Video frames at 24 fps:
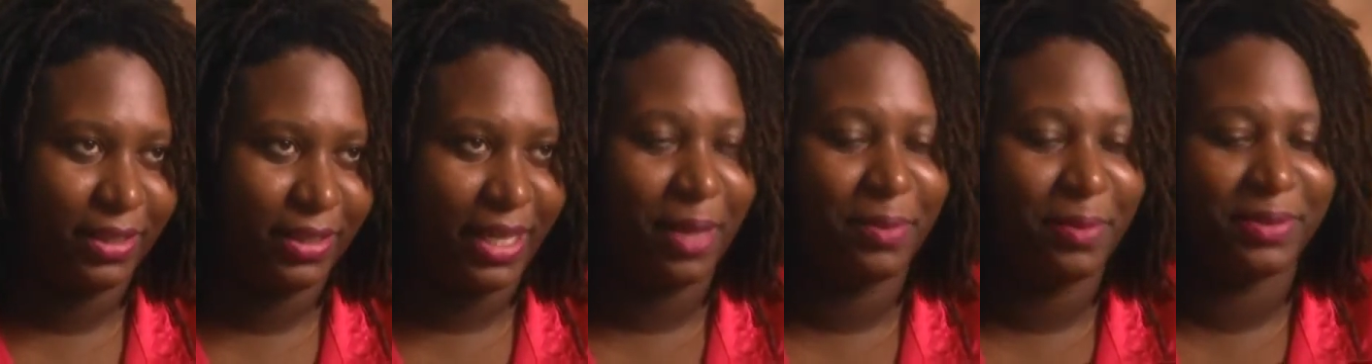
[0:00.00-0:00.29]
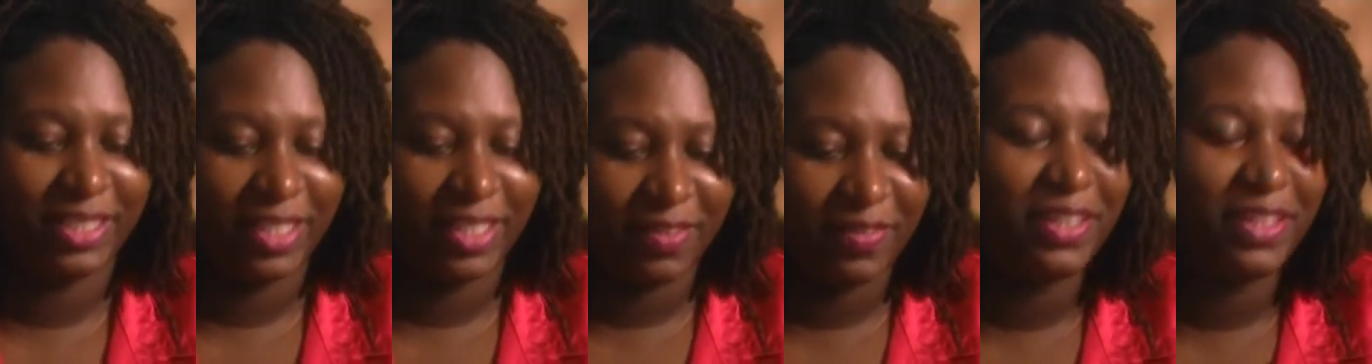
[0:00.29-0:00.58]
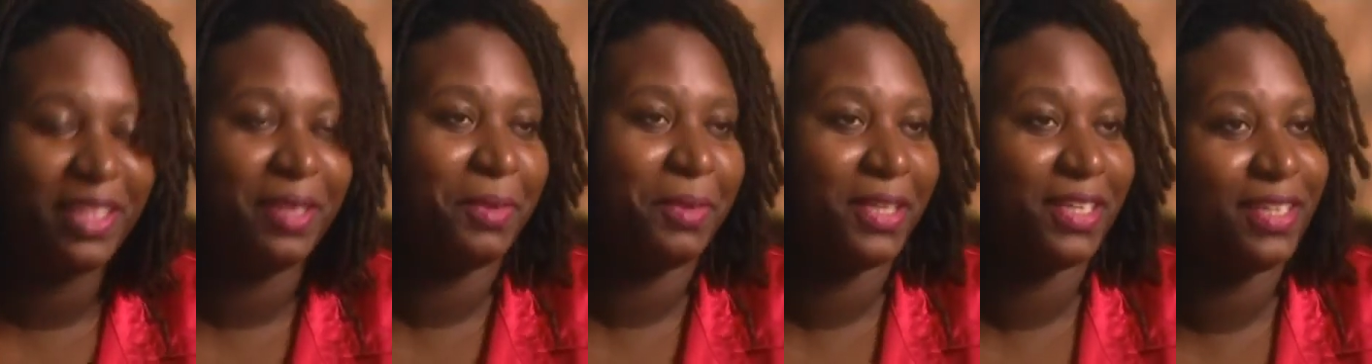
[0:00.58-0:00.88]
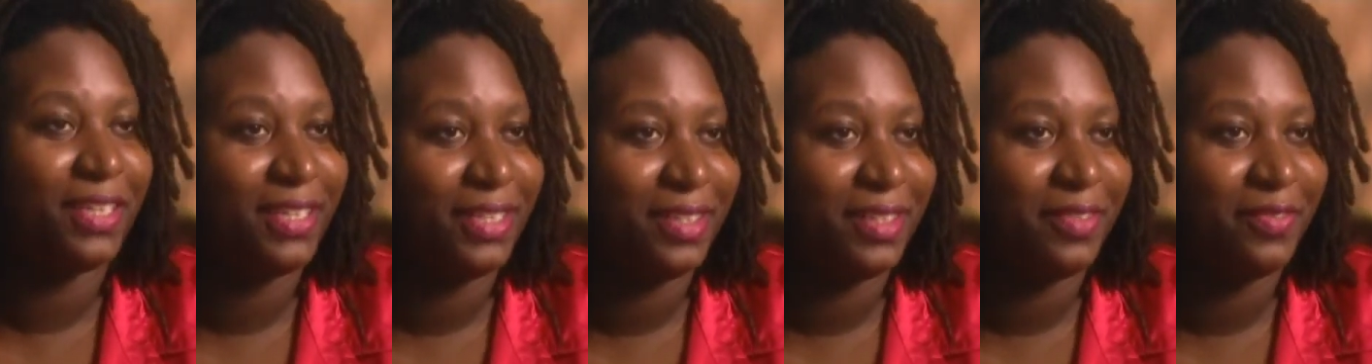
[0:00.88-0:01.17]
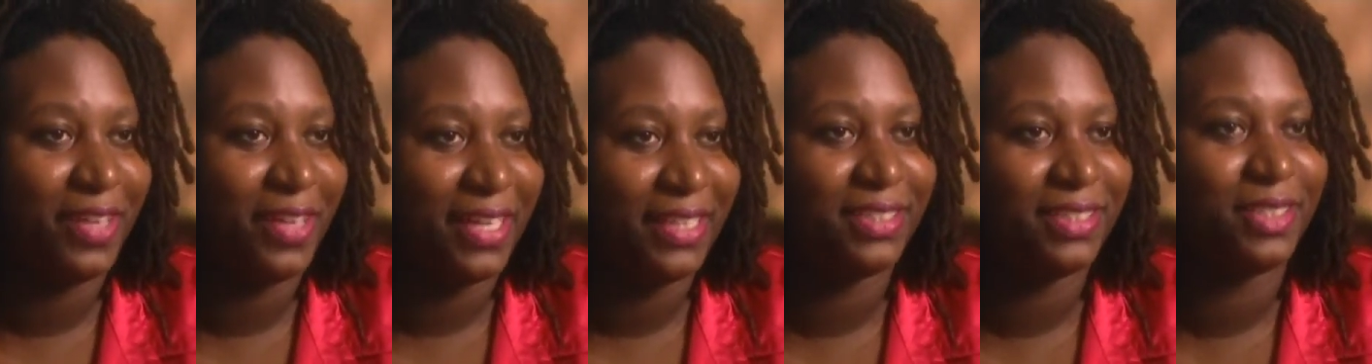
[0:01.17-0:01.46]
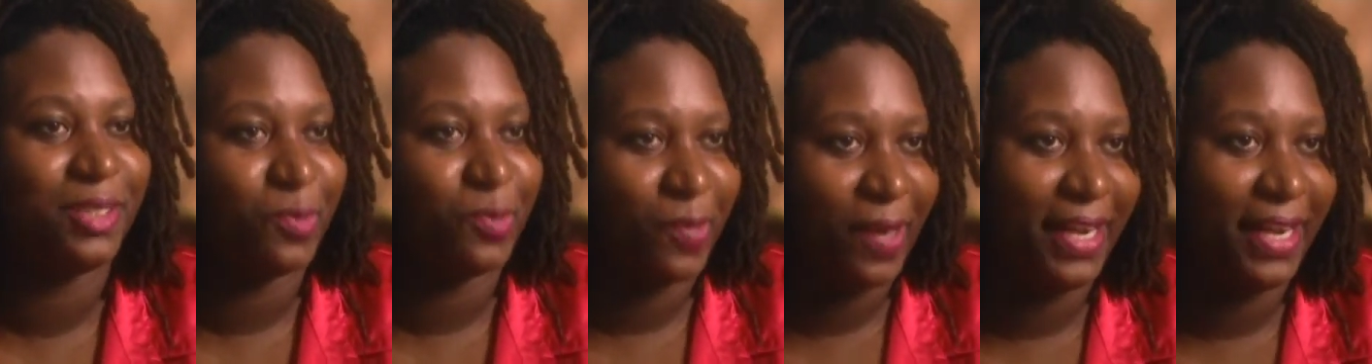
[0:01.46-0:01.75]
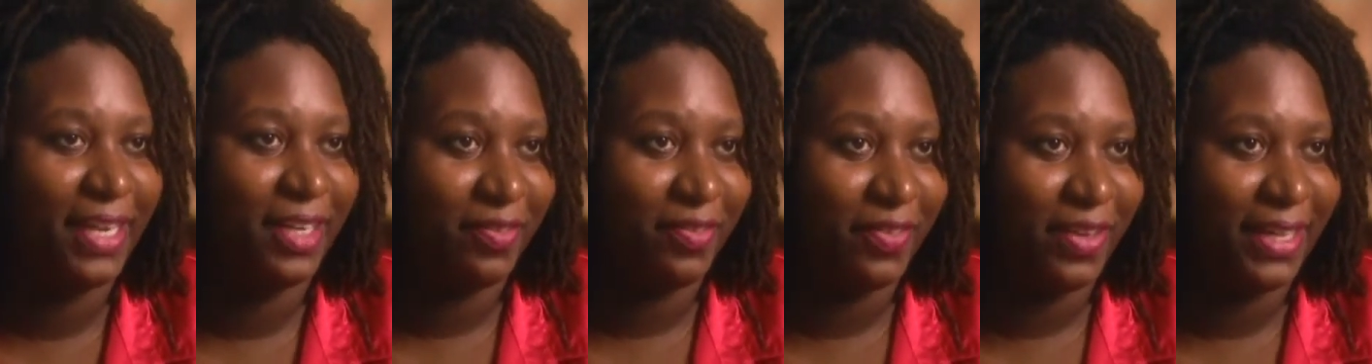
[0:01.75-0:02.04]
I was giving them the good advice, the
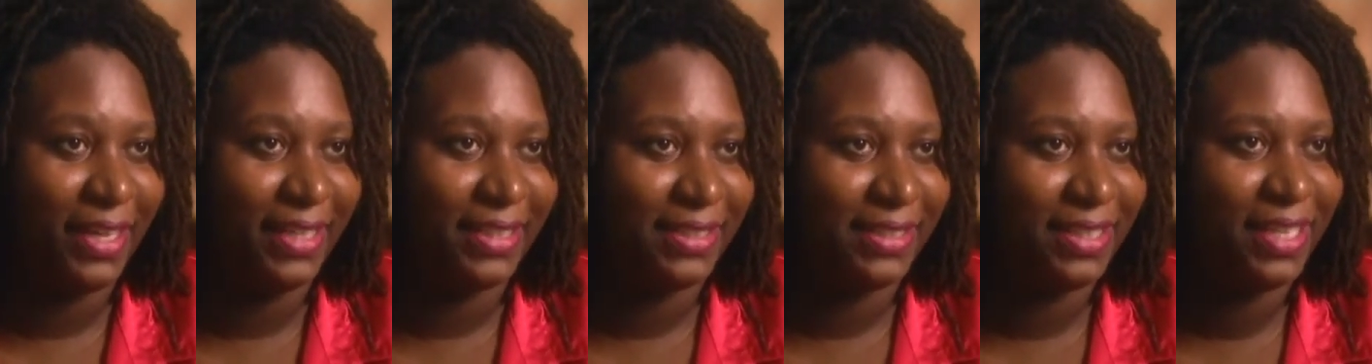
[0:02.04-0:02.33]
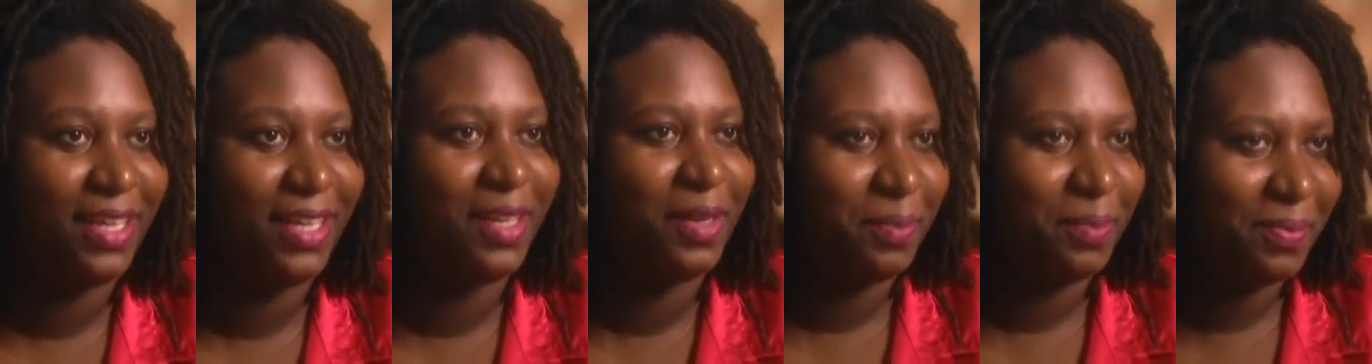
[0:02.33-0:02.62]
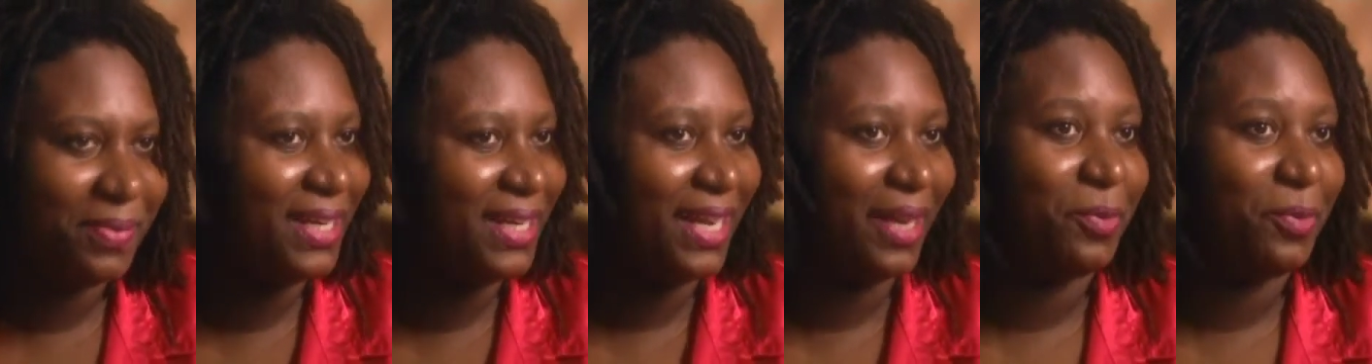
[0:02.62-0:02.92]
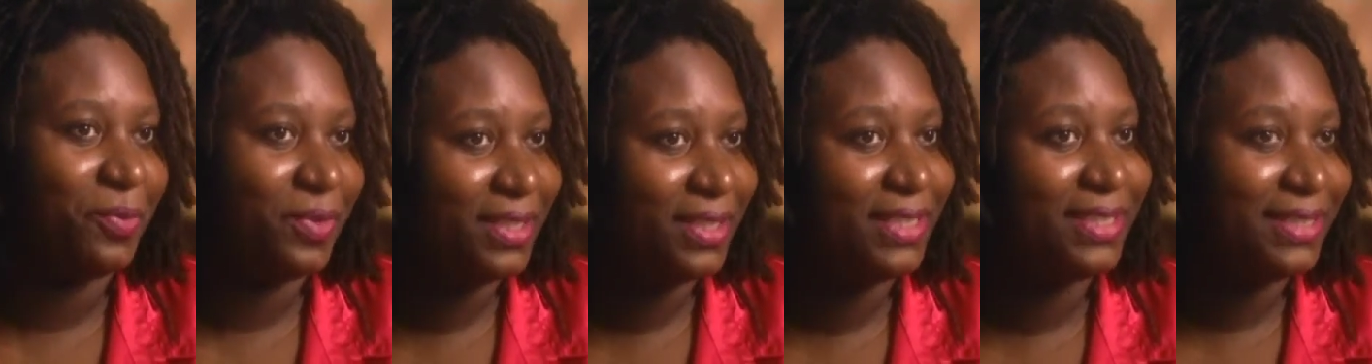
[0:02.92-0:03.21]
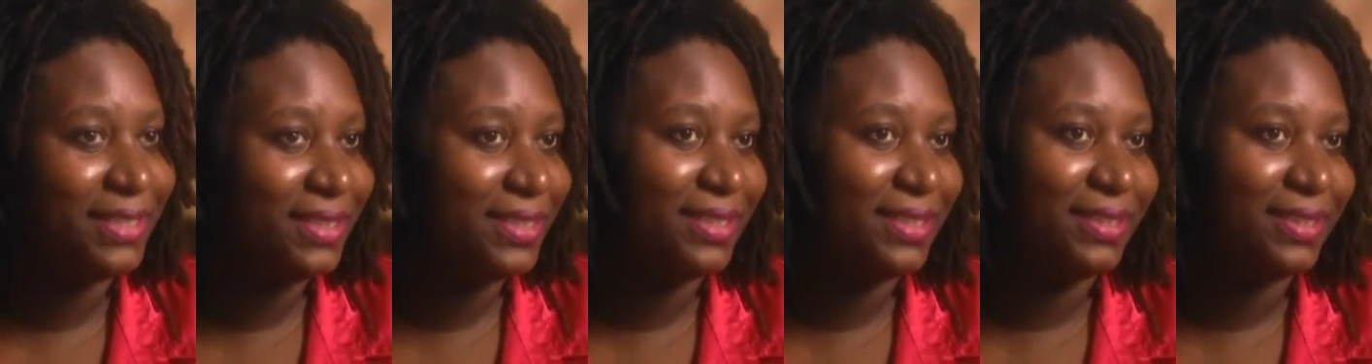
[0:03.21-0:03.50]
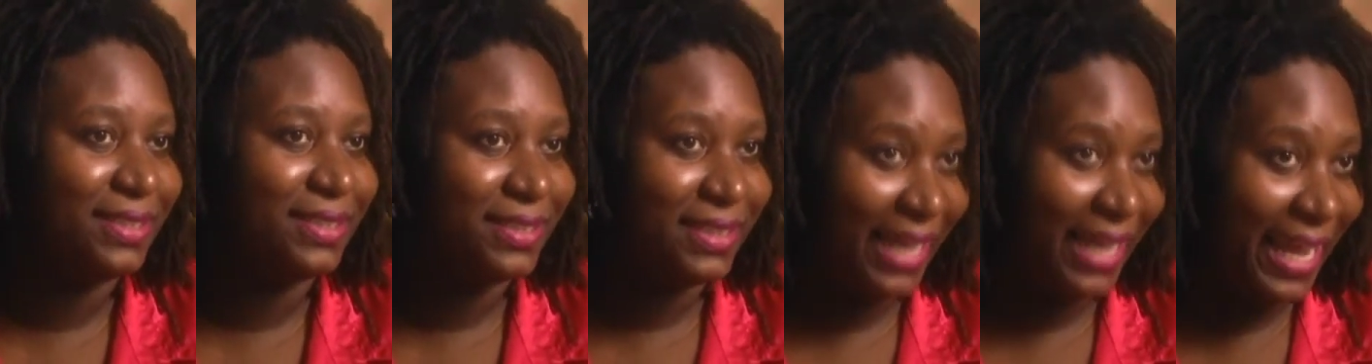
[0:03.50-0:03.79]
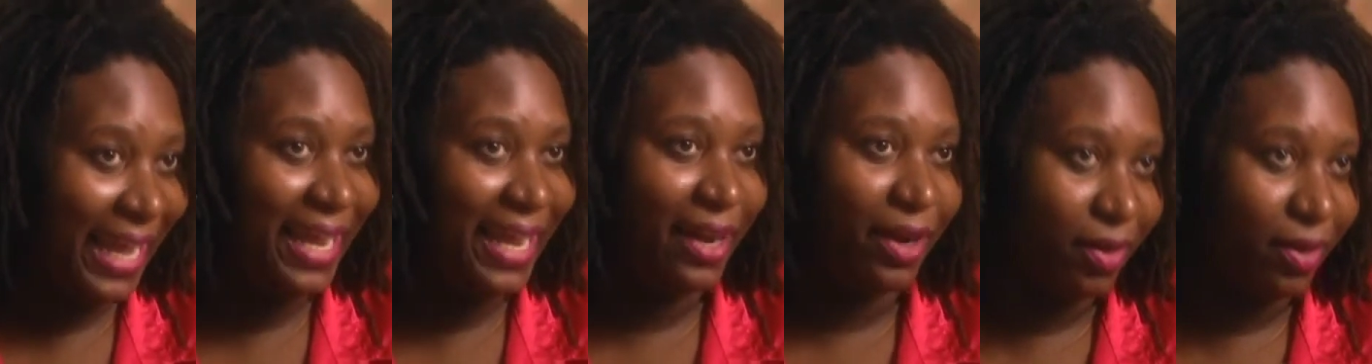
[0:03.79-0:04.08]
right advice, but I really didn't
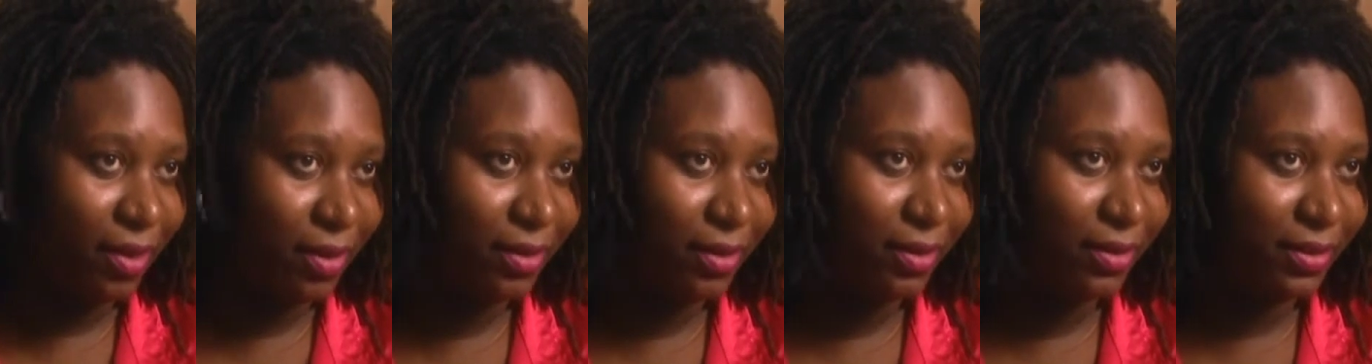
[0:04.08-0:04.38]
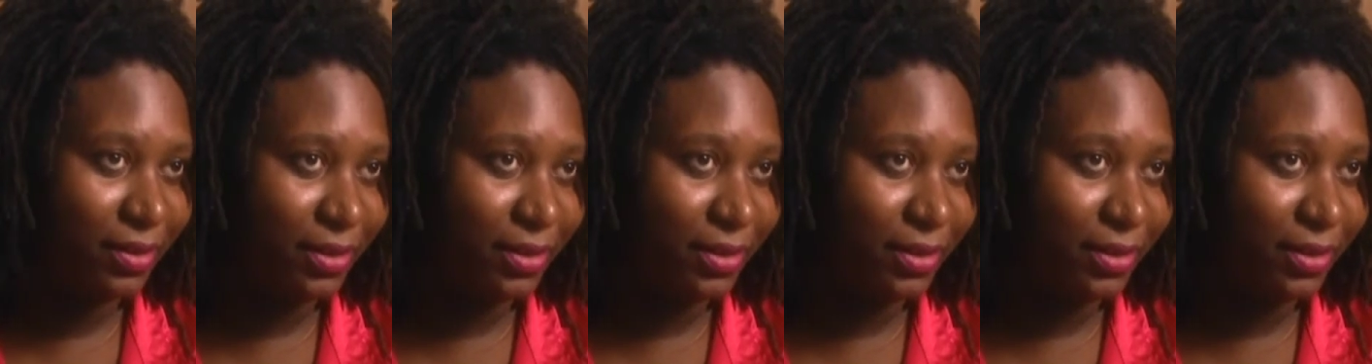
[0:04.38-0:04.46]
care.